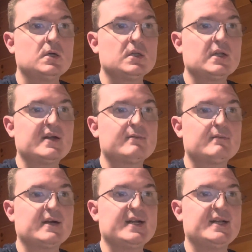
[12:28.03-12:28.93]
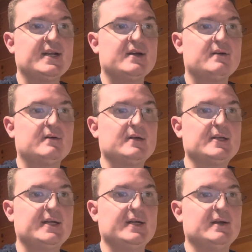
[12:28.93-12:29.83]
Like right now on
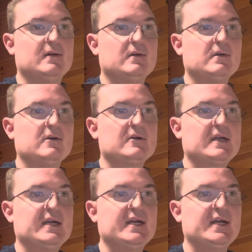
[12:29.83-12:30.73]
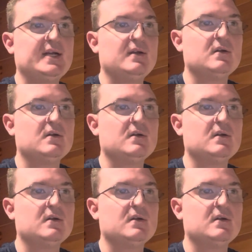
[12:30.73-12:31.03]
here, okay?